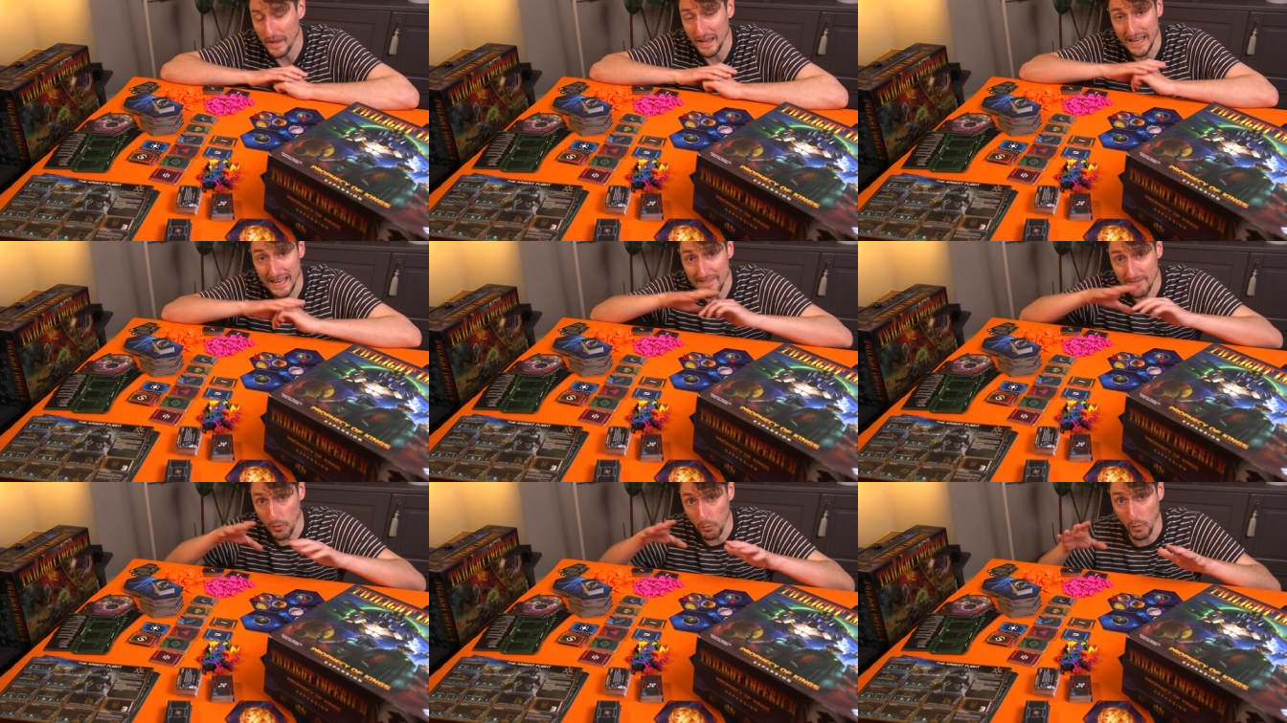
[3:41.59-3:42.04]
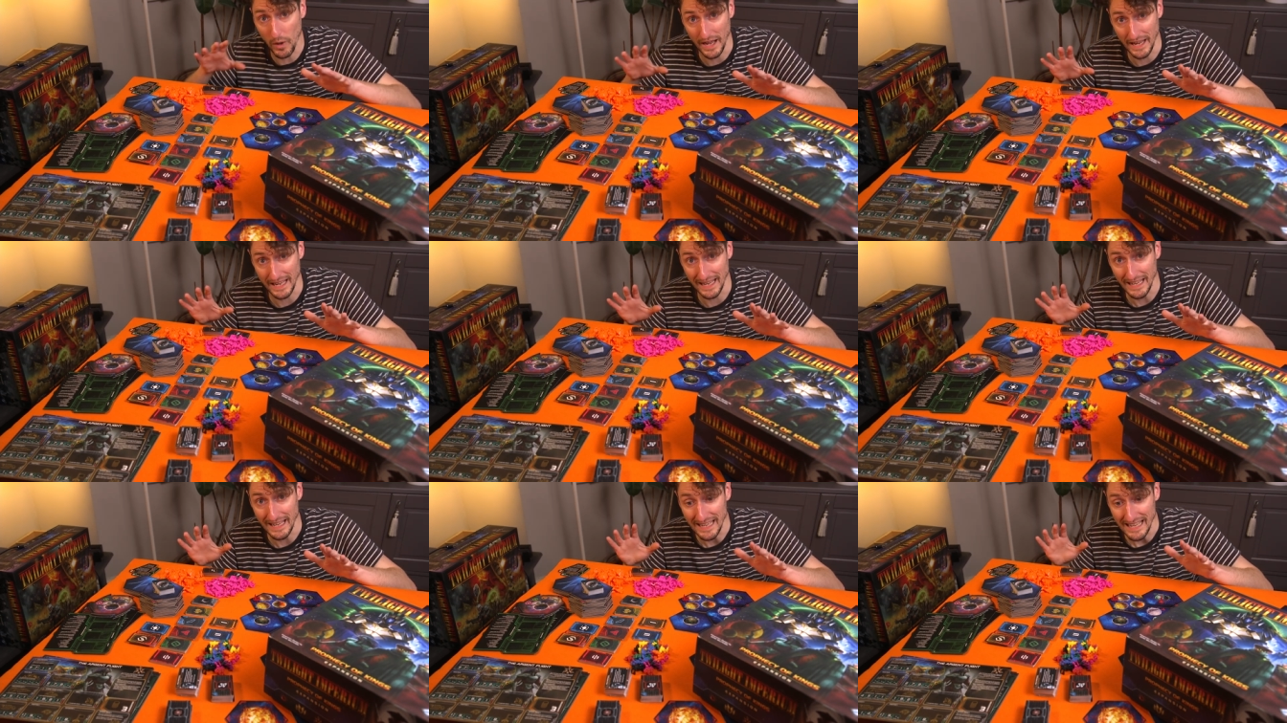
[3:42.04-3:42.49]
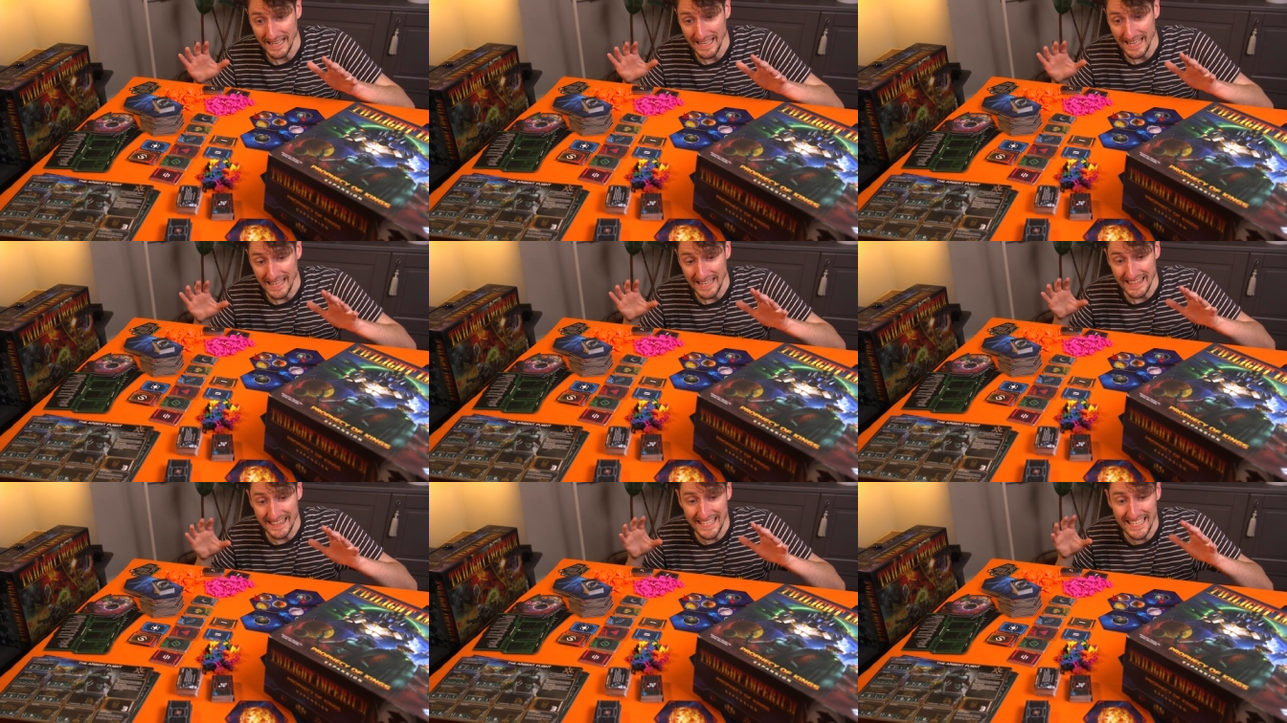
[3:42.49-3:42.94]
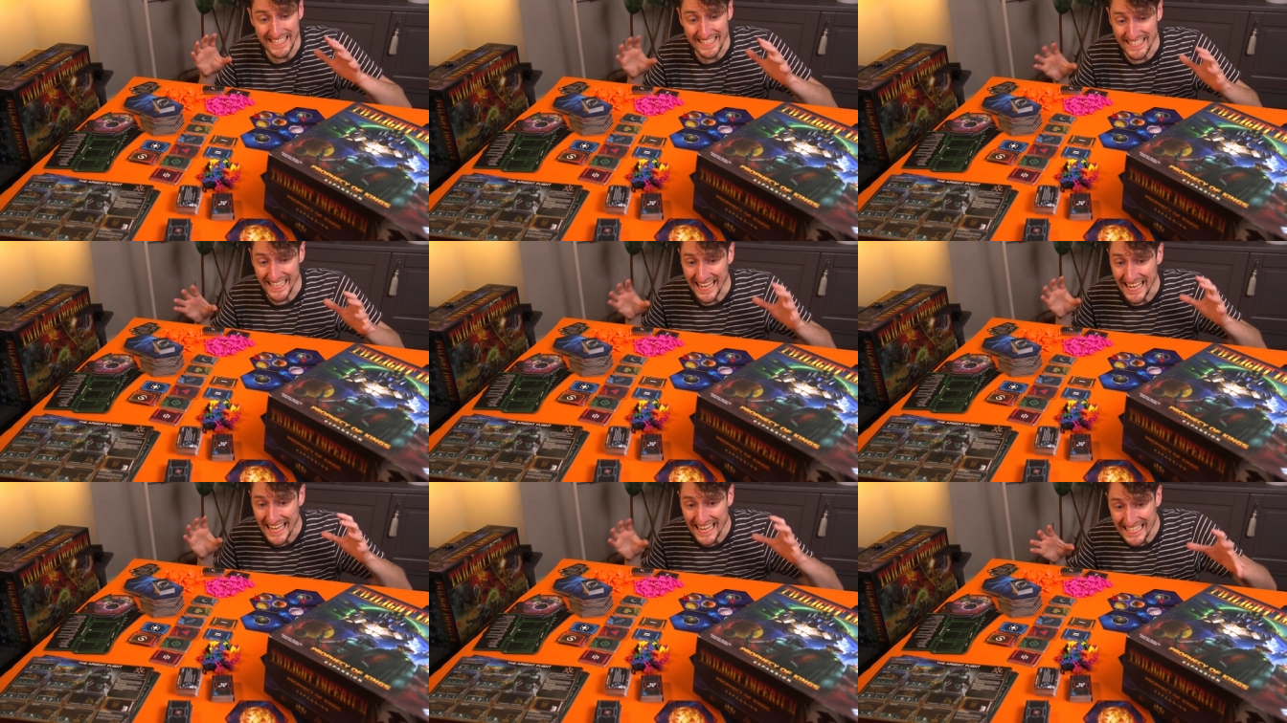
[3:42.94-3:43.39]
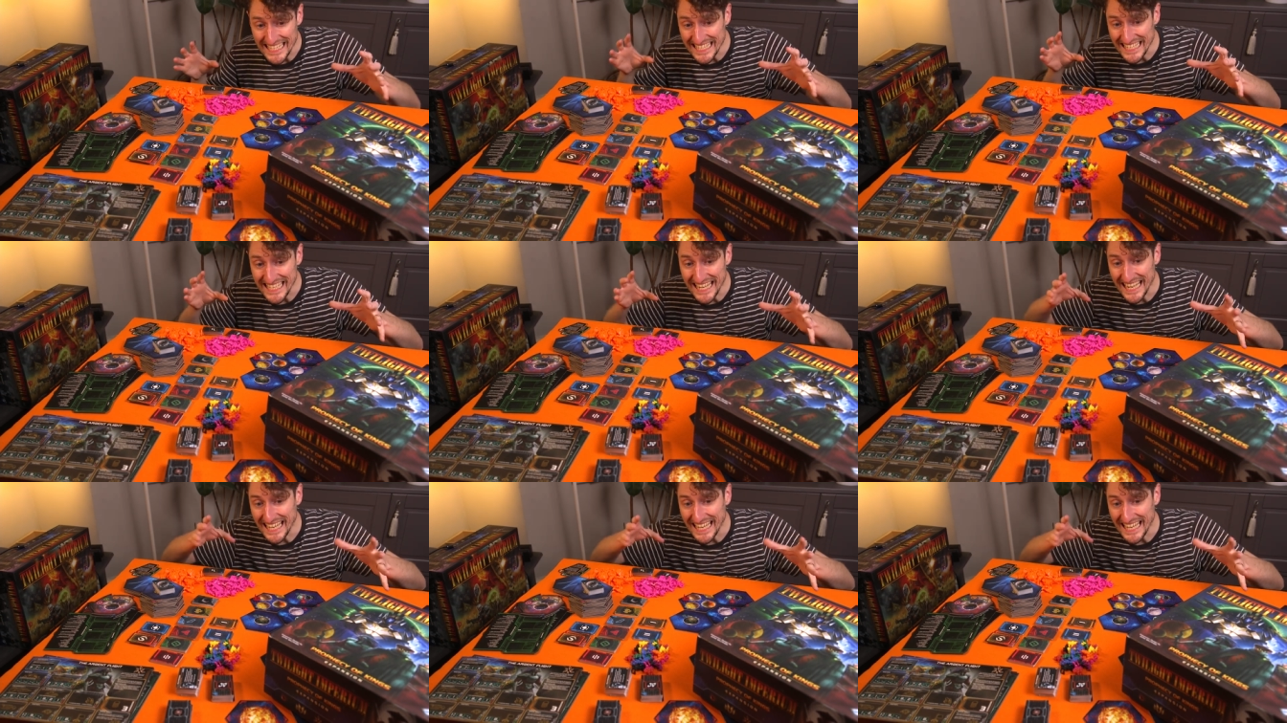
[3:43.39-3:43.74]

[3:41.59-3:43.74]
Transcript: Either way, this isn't